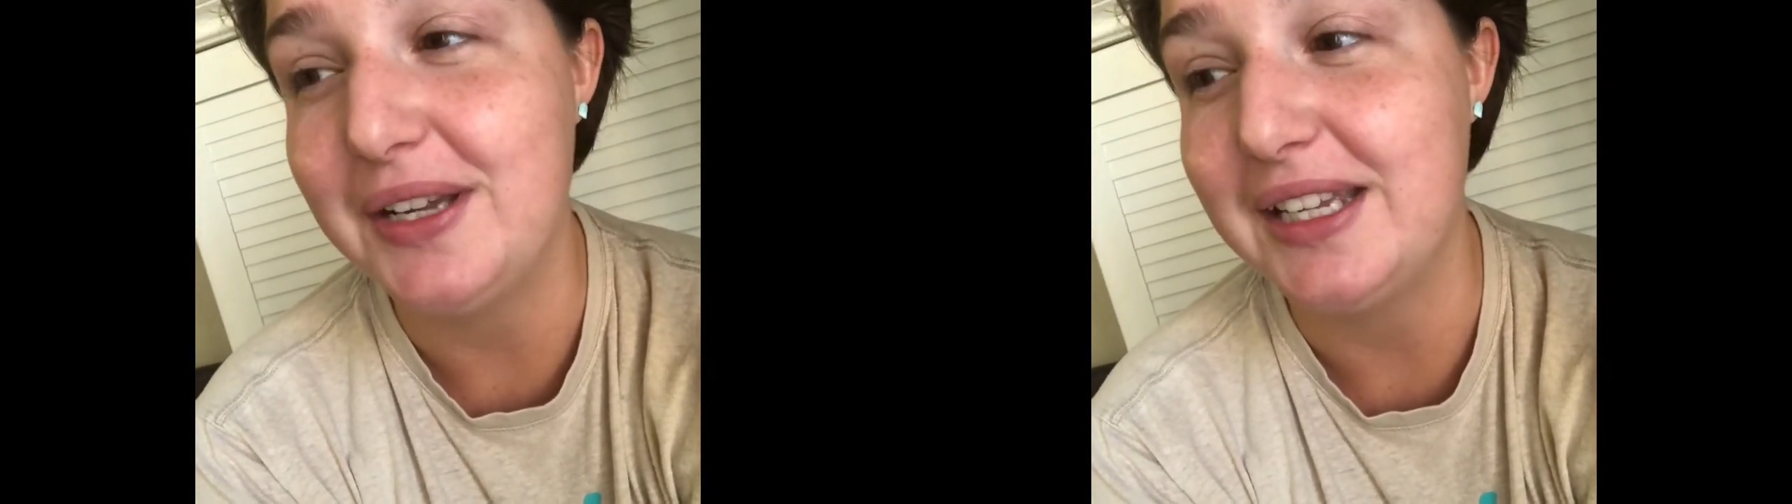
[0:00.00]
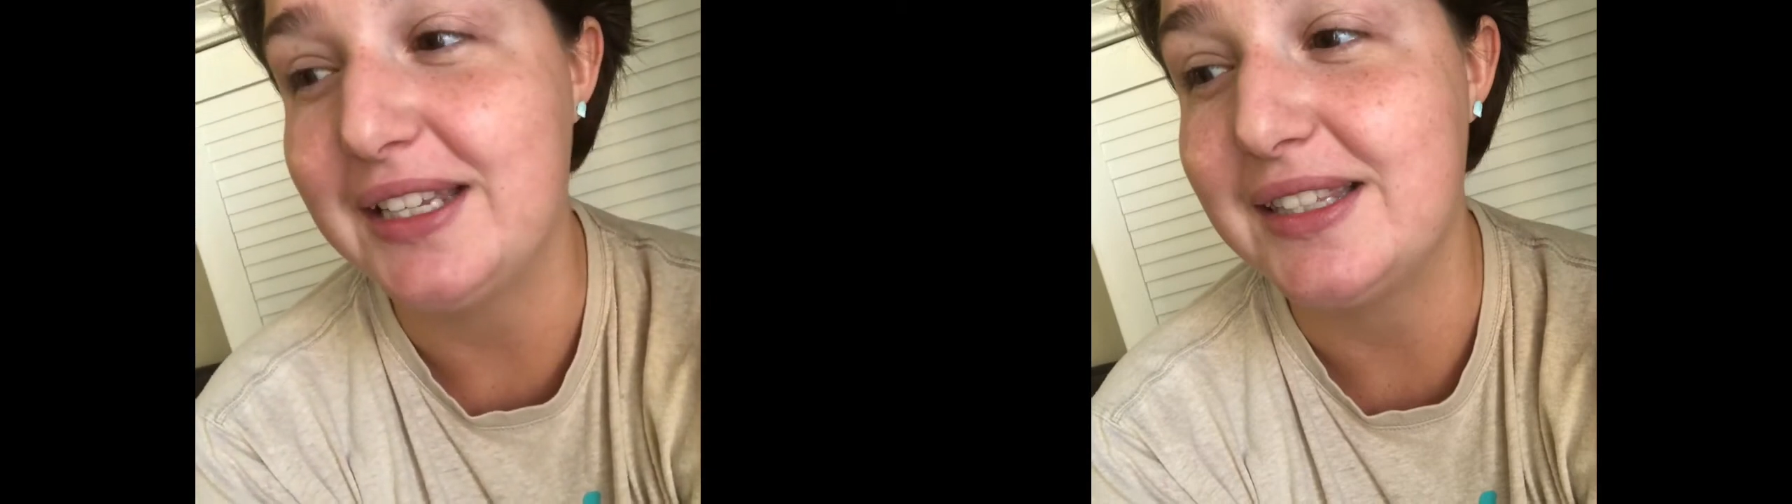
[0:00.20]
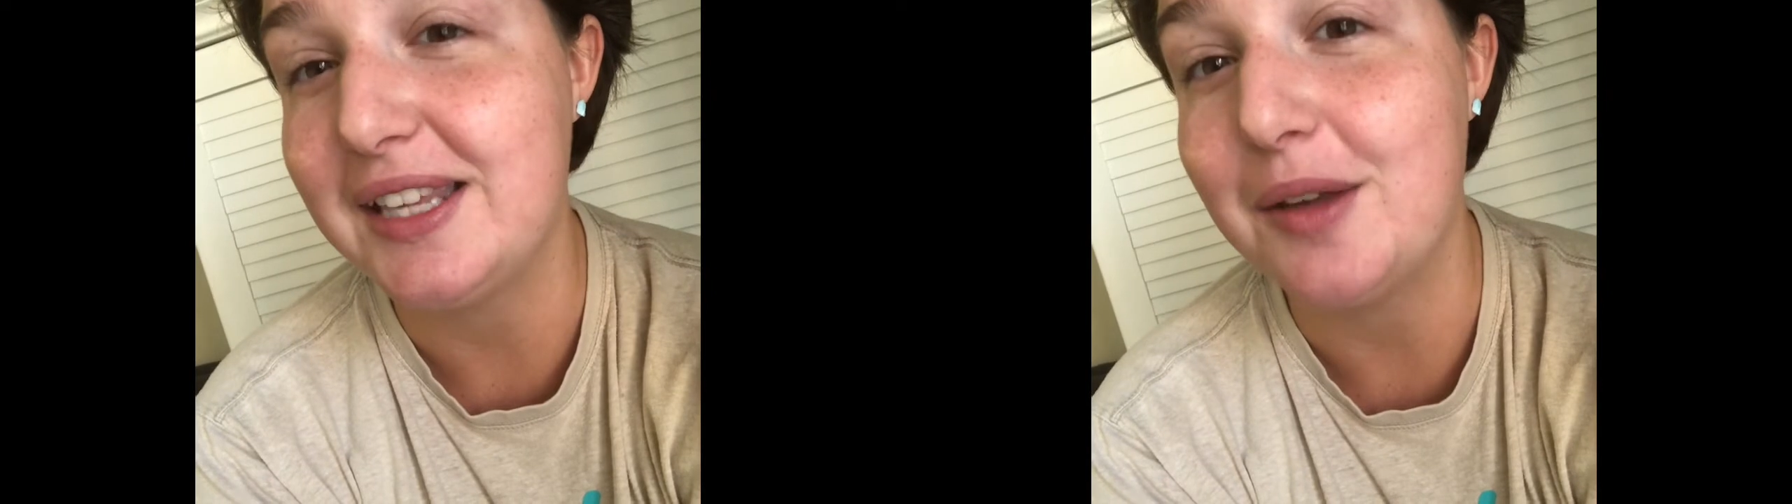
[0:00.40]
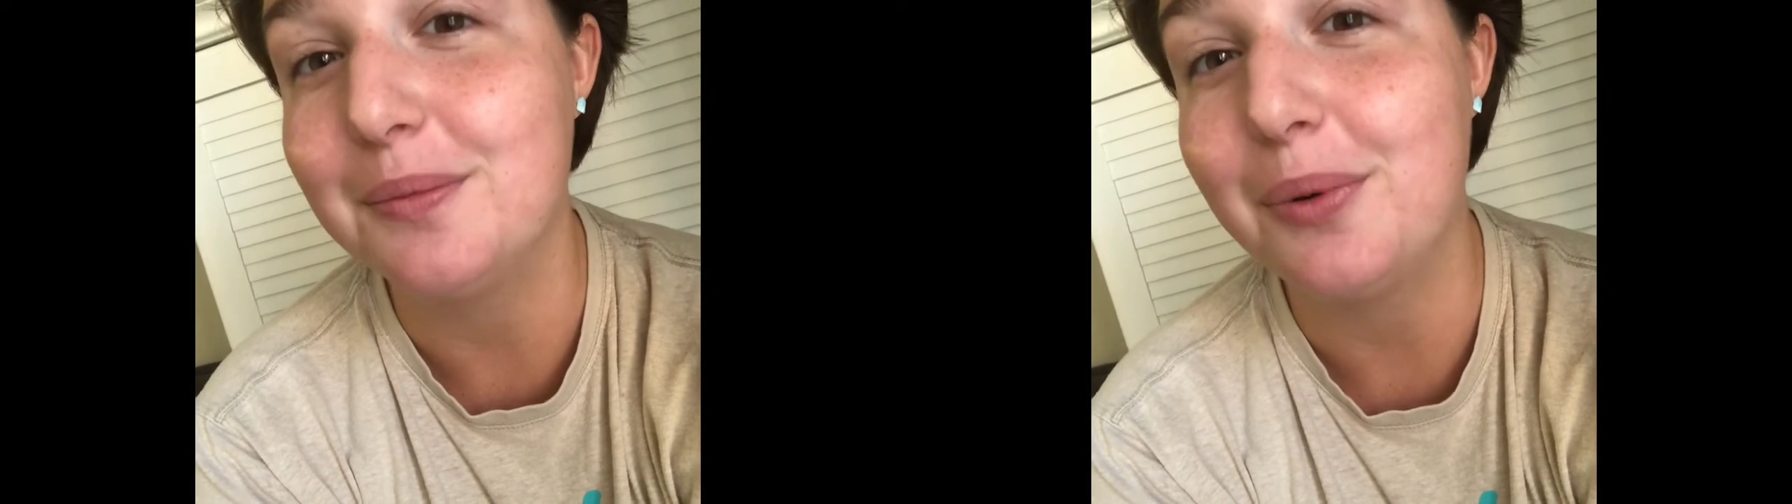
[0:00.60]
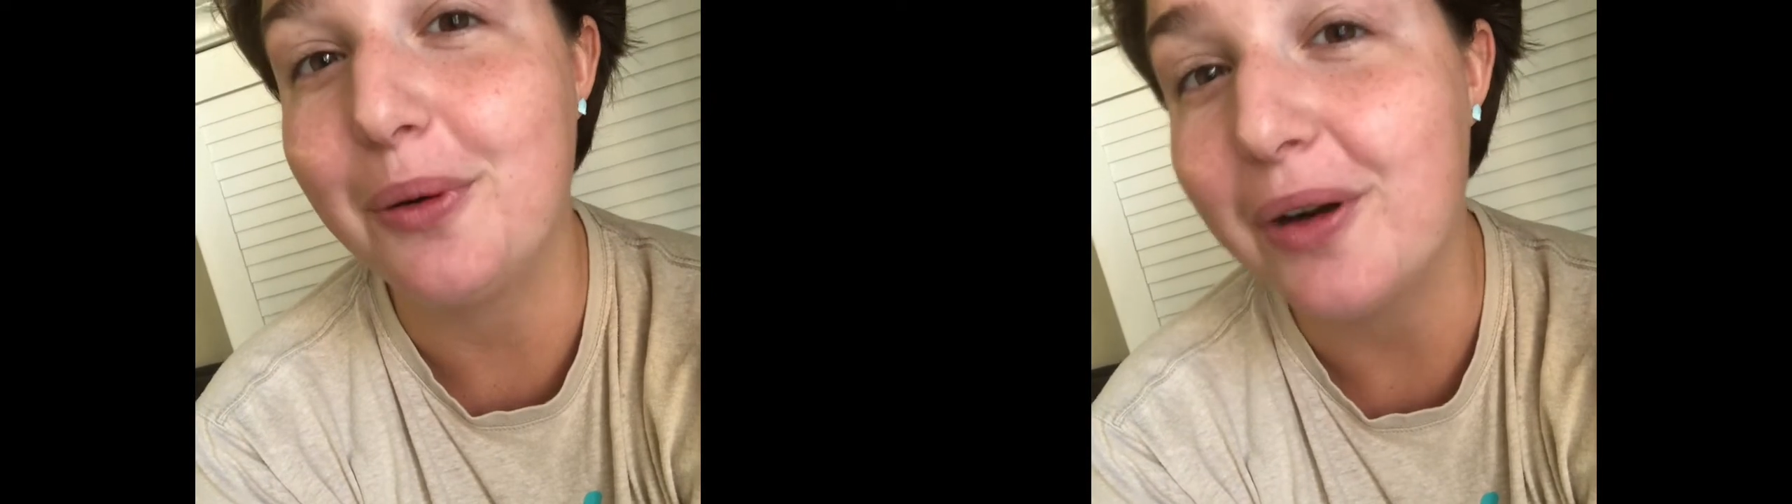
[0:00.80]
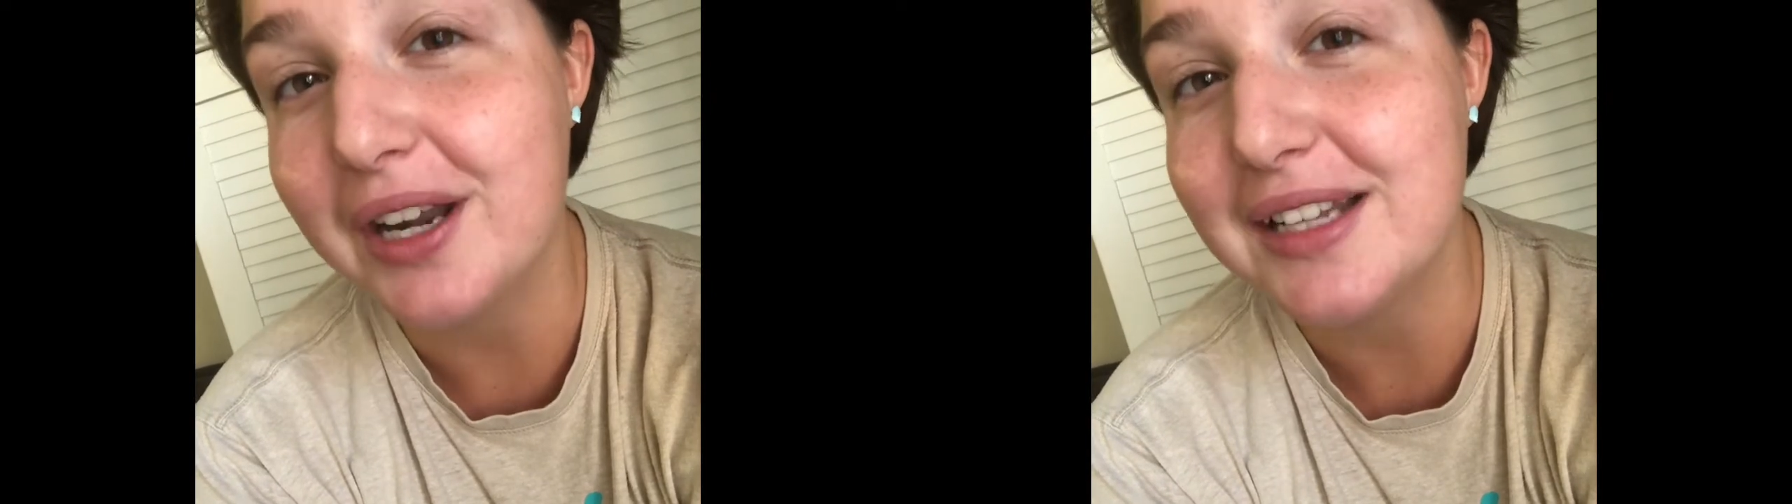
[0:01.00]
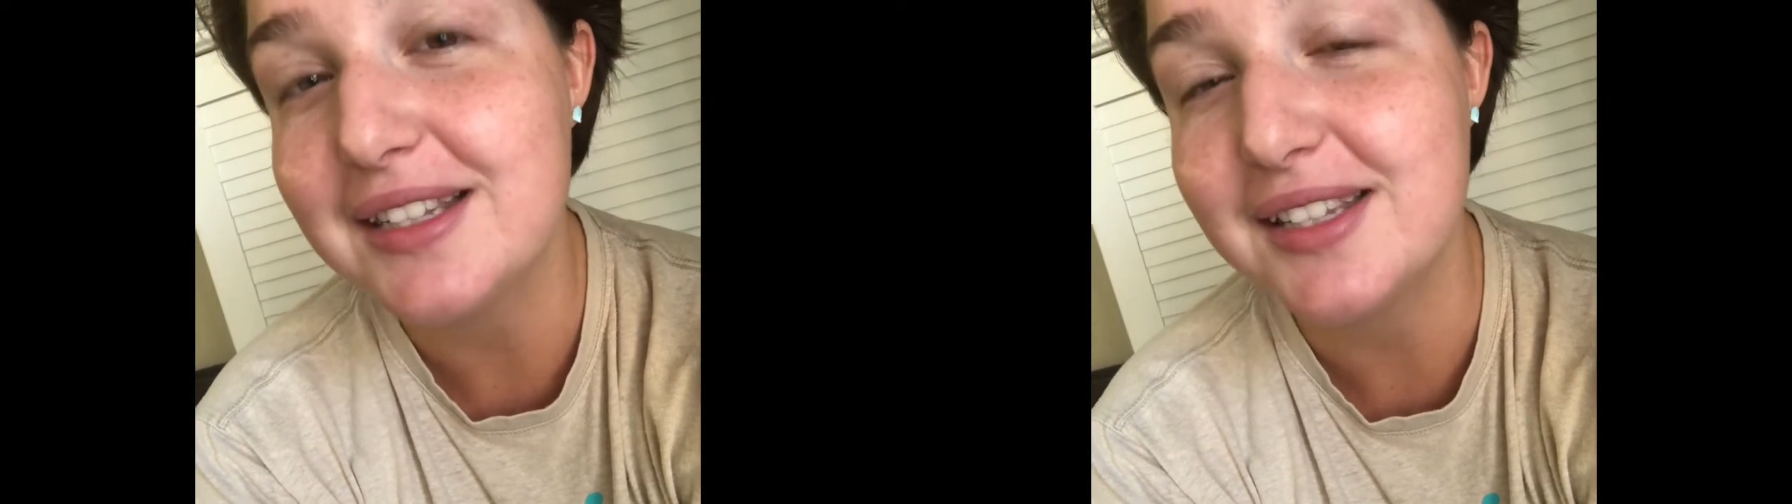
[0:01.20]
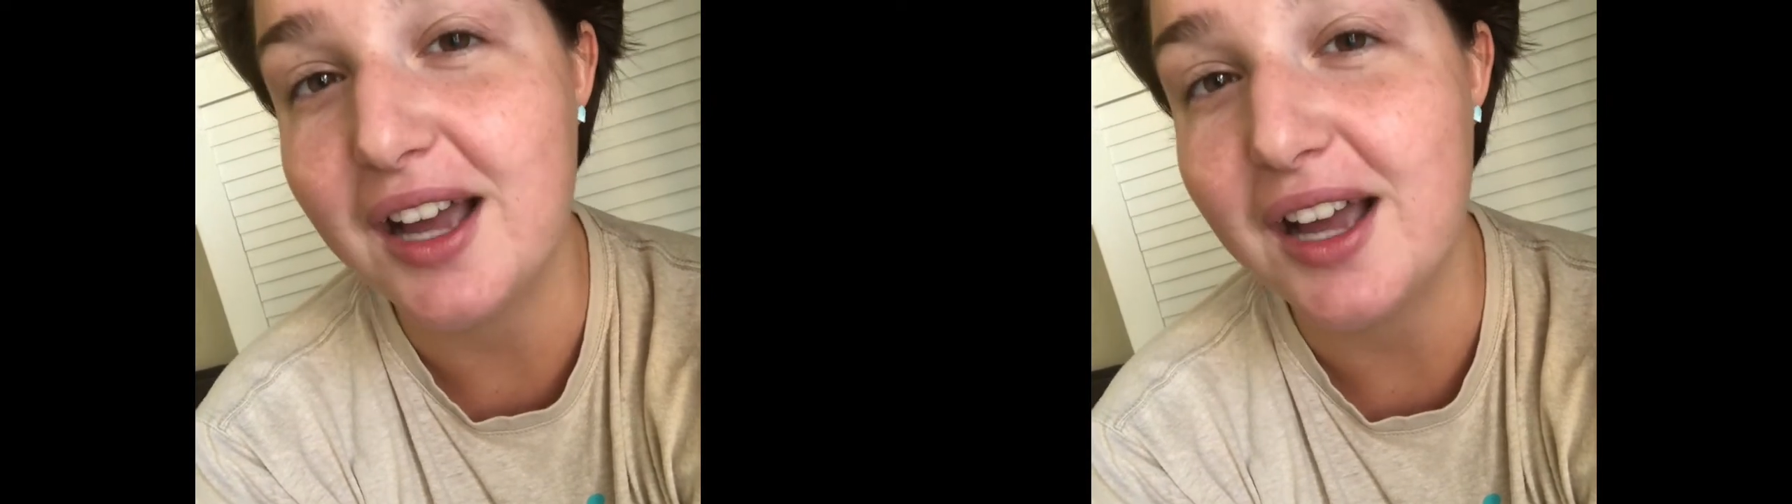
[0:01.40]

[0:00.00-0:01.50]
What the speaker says: is the importance